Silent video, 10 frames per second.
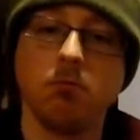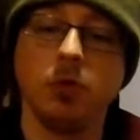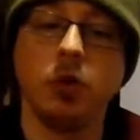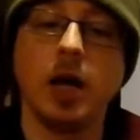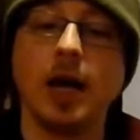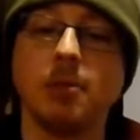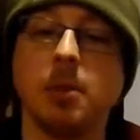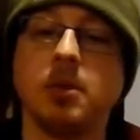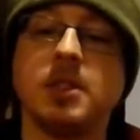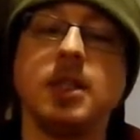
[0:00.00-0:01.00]
you're not going to be
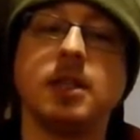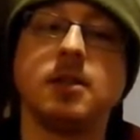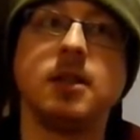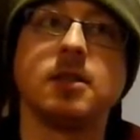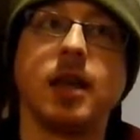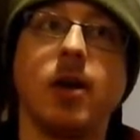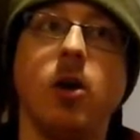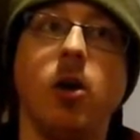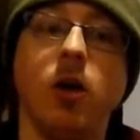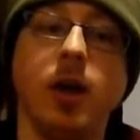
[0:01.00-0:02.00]
able to see this disc at
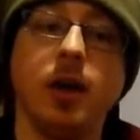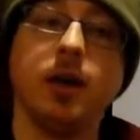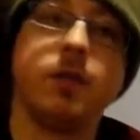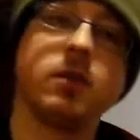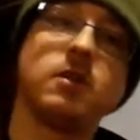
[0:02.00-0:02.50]
all. If the